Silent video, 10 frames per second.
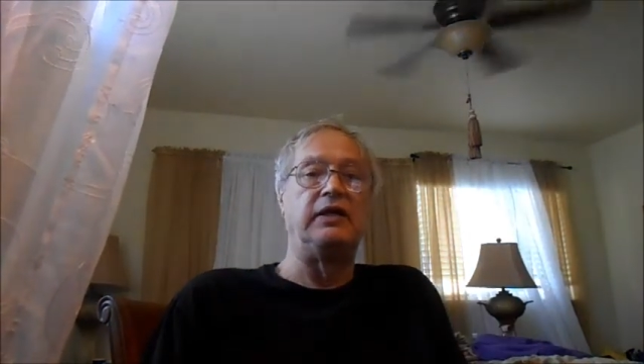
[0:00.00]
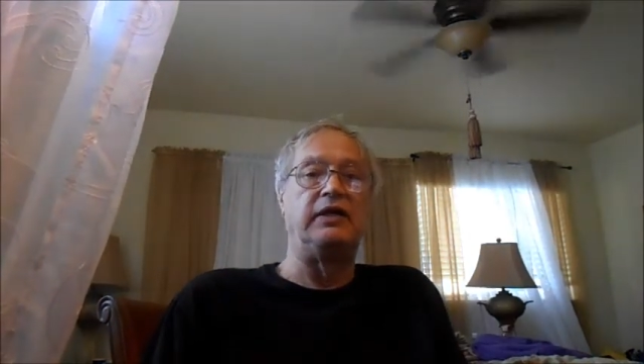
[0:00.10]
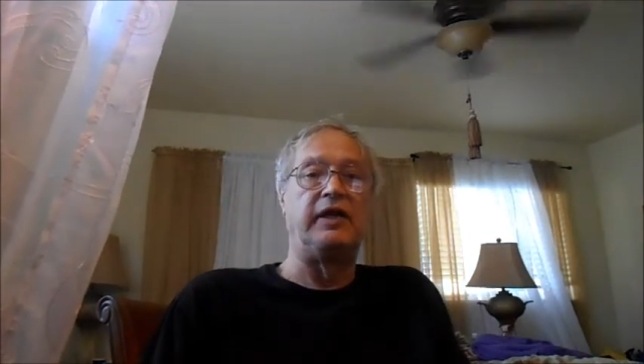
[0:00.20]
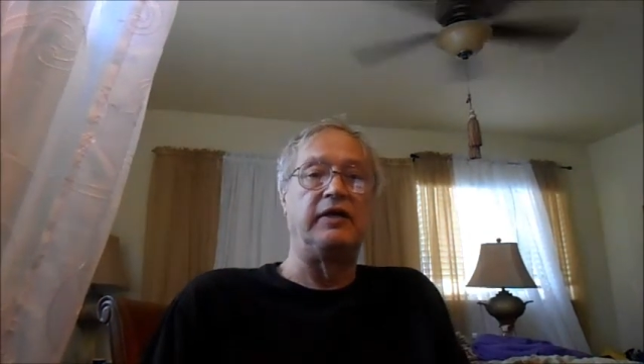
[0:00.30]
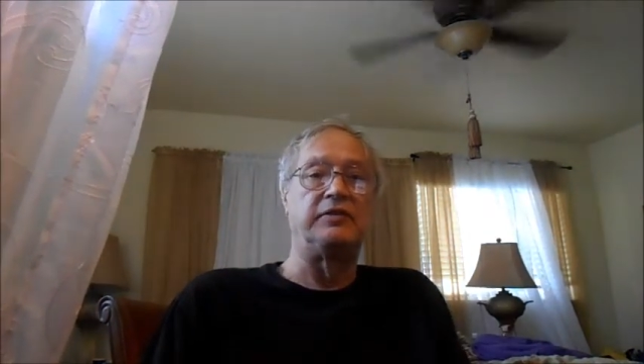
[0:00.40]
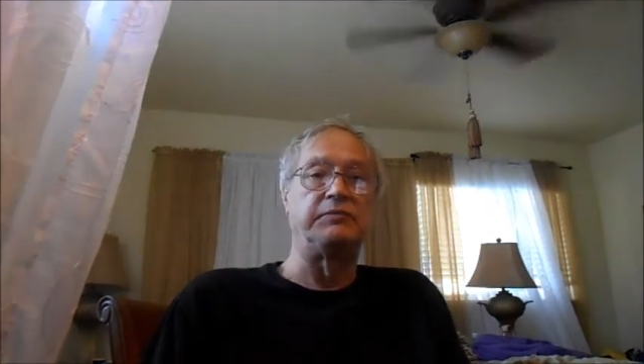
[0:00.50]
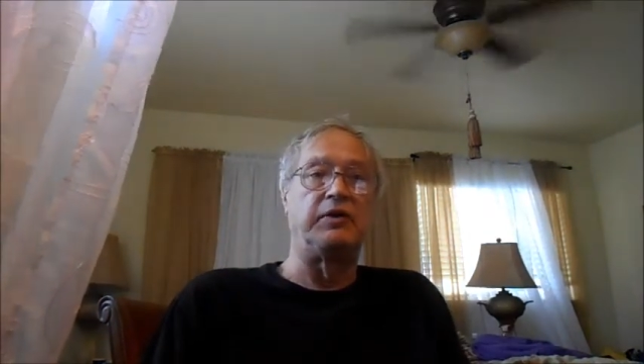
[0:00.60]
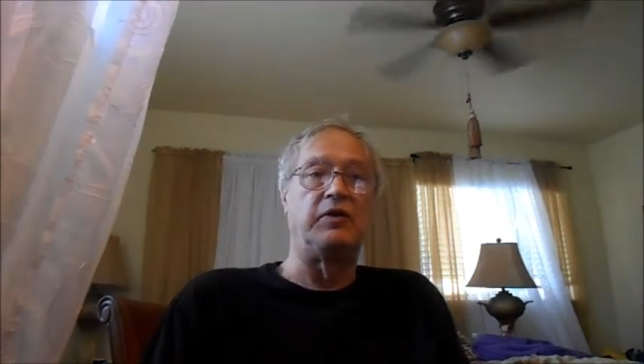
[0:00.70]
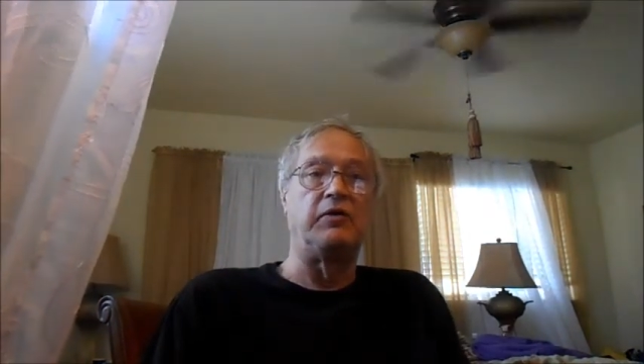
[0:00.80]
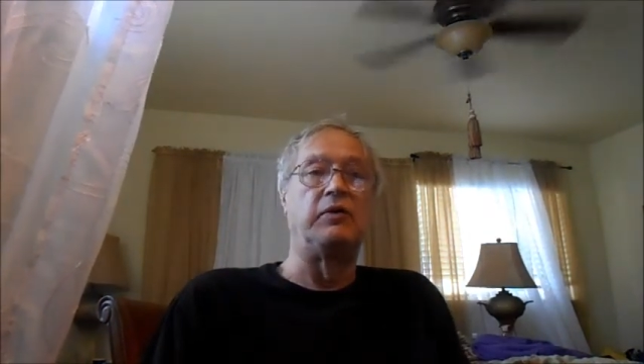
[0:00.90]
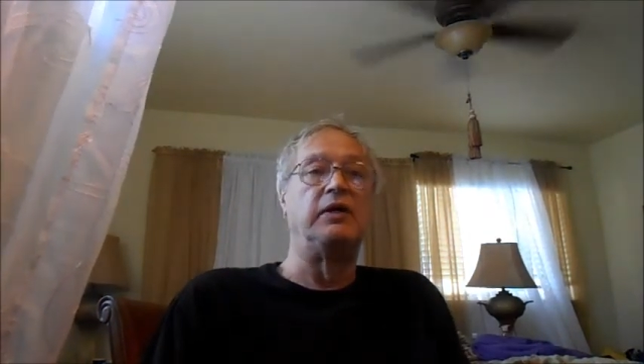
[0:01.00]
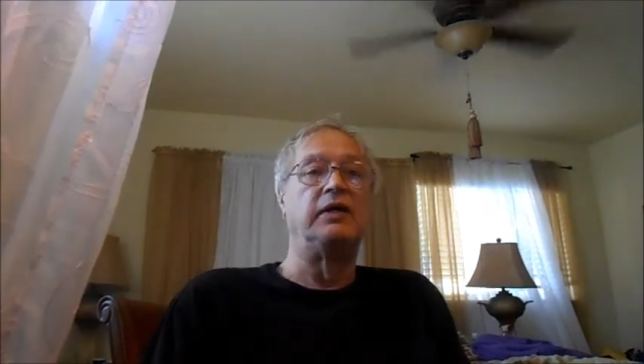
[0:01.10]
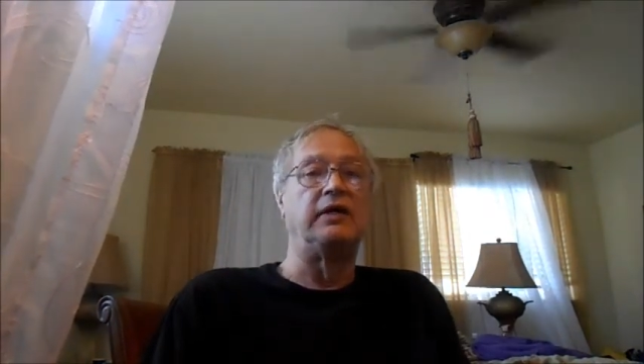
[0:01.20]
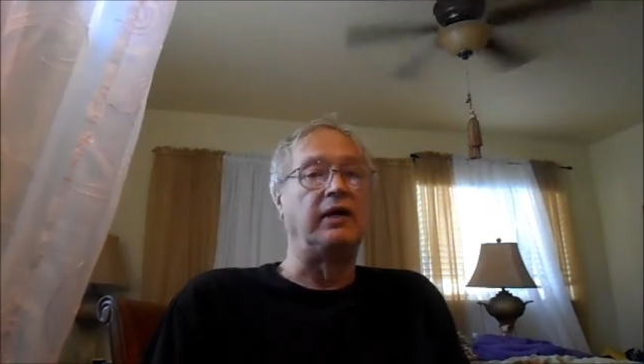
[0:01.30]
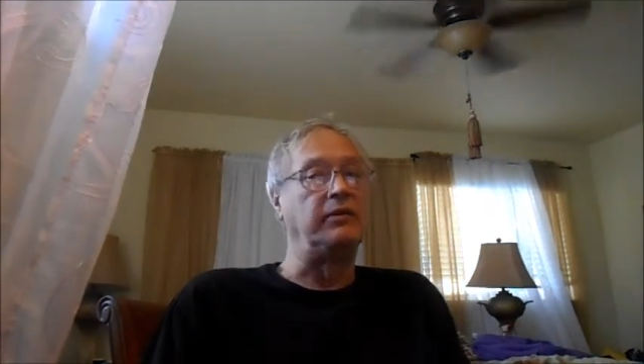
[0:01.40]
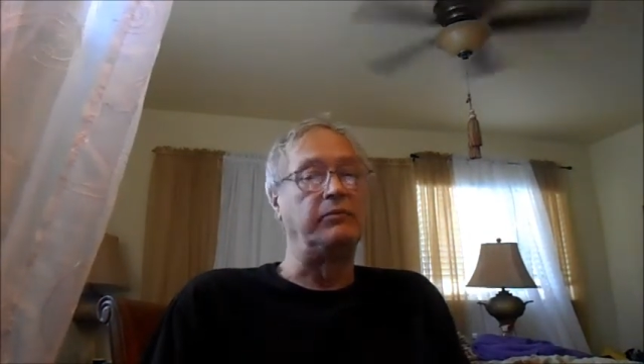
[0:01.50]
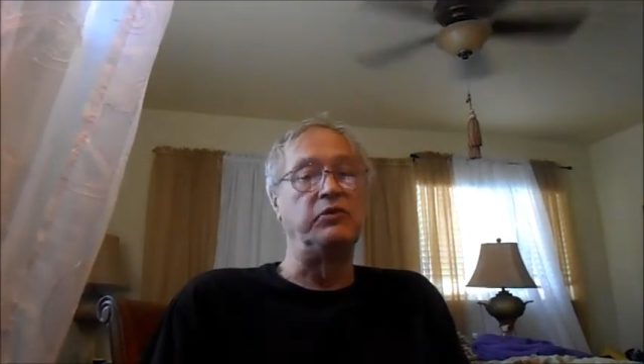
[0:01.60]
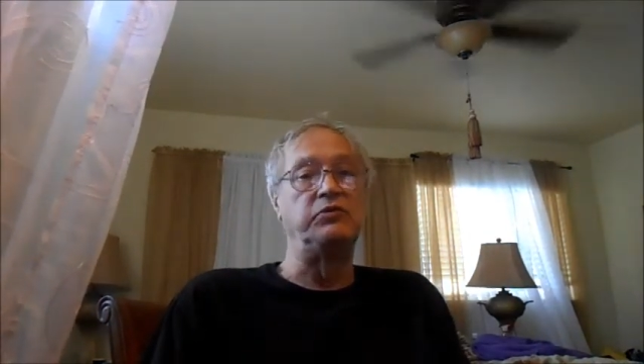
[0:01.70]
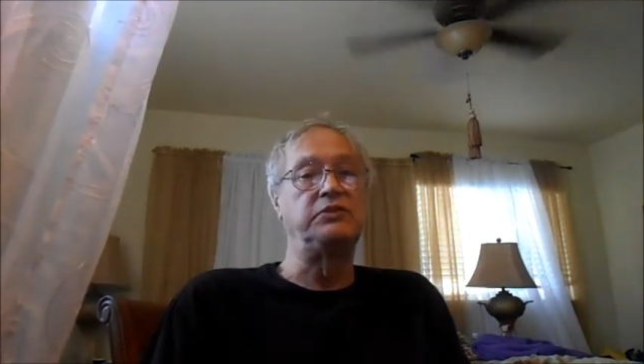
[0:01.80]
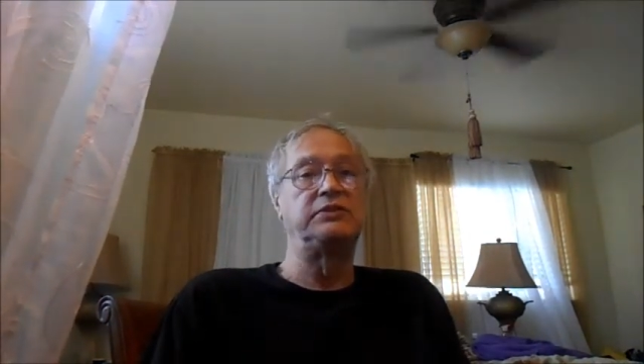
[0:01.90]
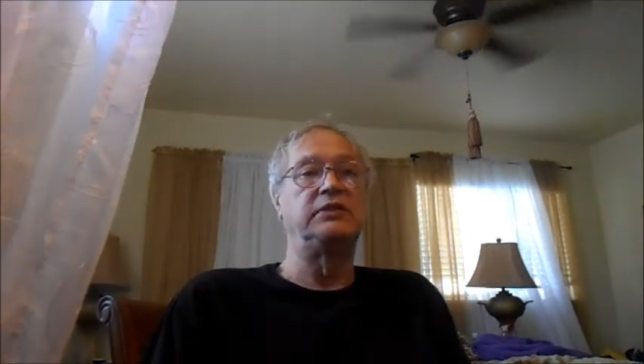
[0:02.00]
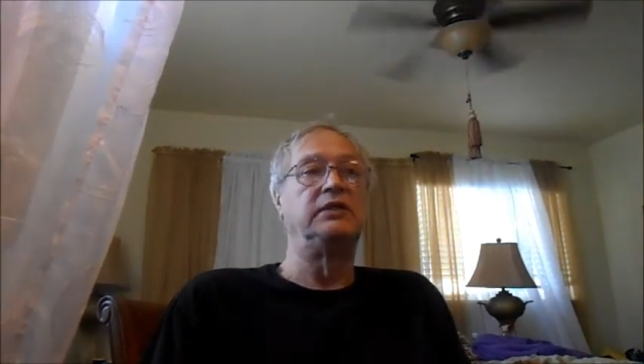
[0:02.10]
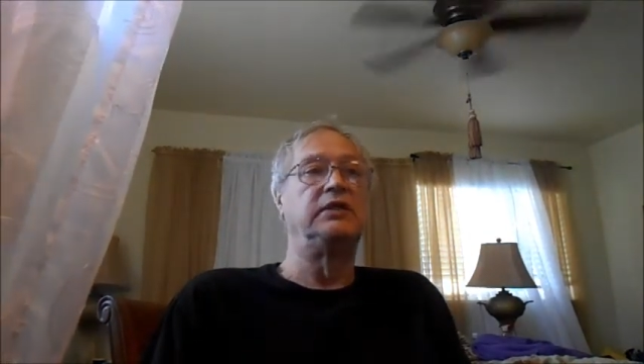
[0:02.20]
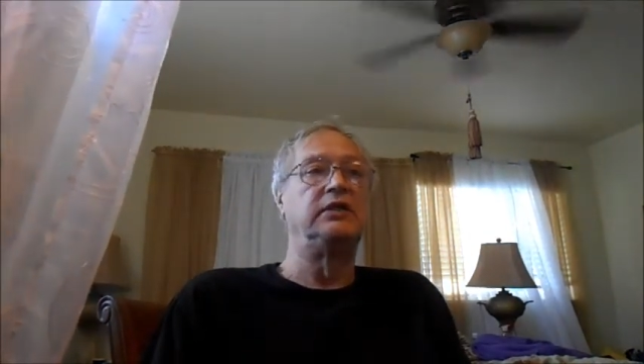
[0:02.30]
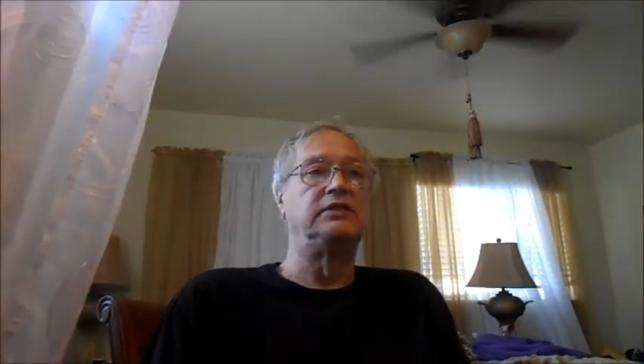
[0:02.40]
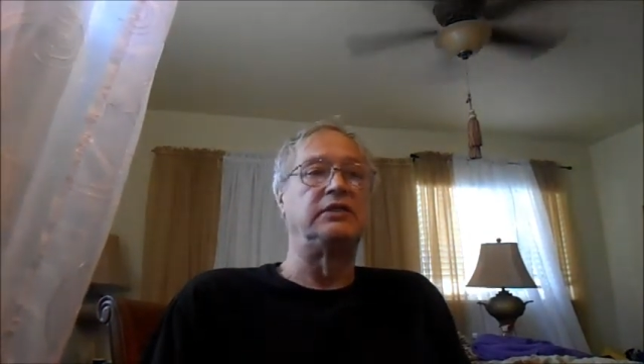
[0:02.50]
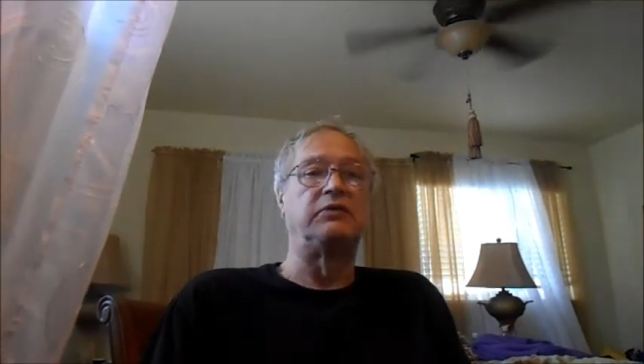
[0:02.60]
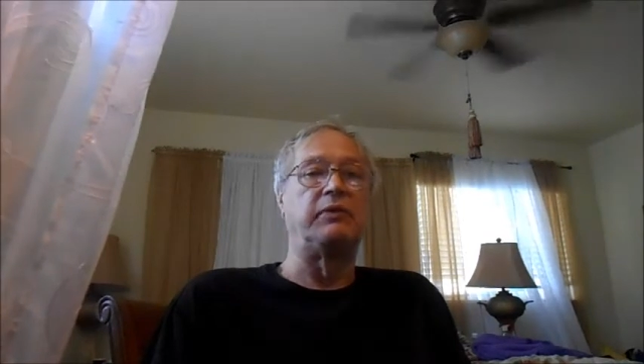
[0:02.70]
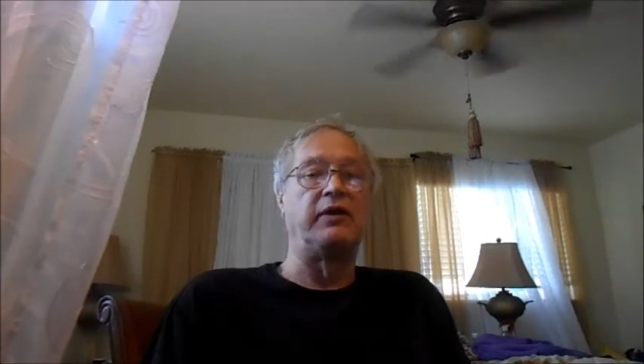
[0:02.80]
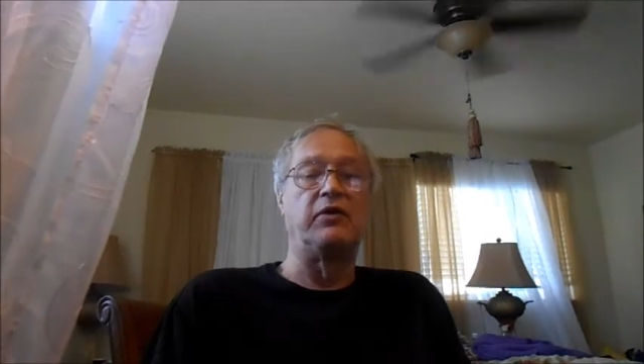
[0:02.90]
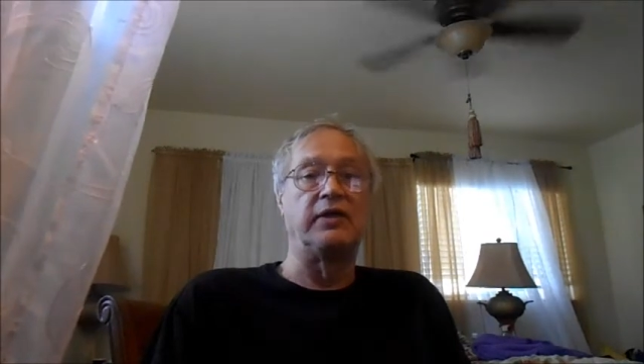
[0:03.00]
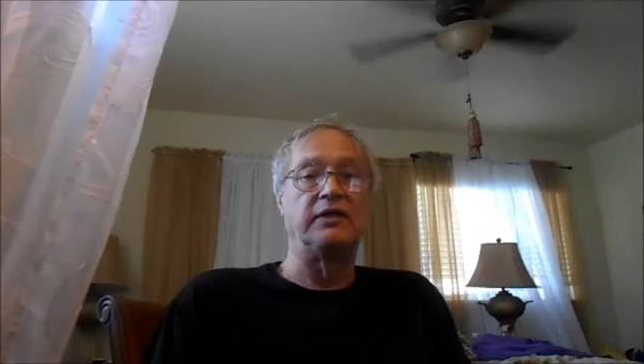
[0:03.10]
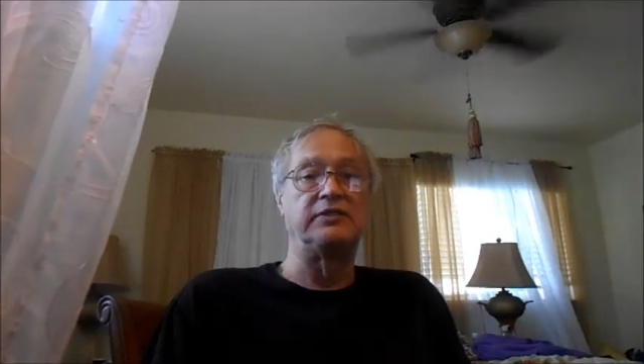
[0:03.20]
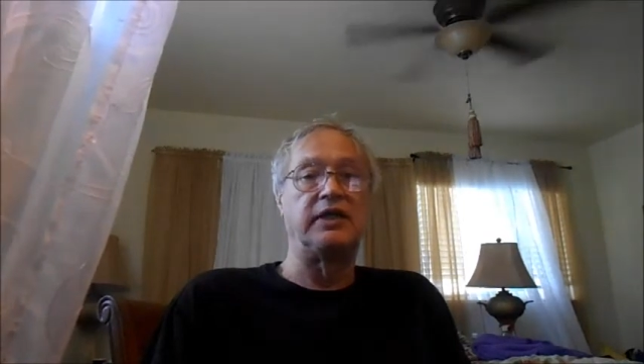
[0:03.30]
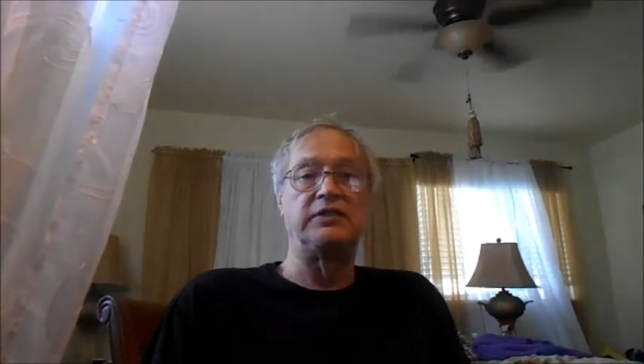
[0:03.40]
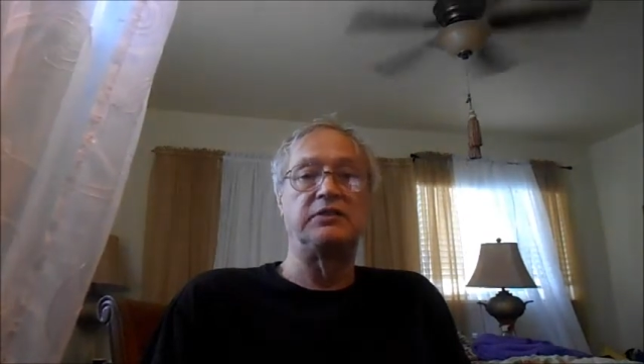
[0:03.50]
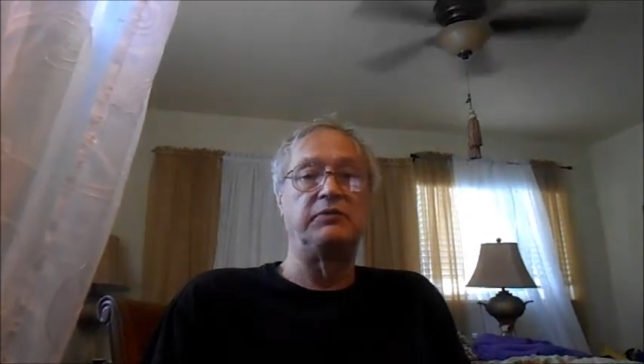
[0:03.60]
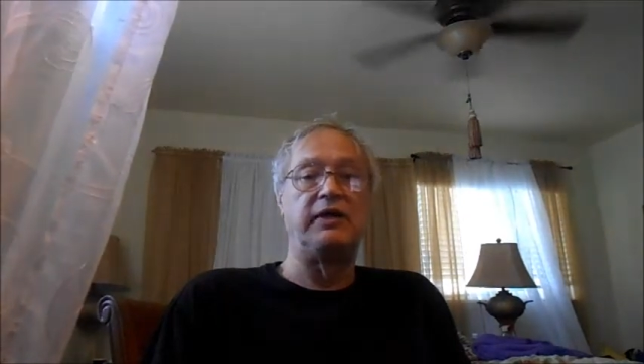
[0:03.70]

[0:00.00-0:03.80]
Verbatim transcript: details below. Now, the Moose is a great organization.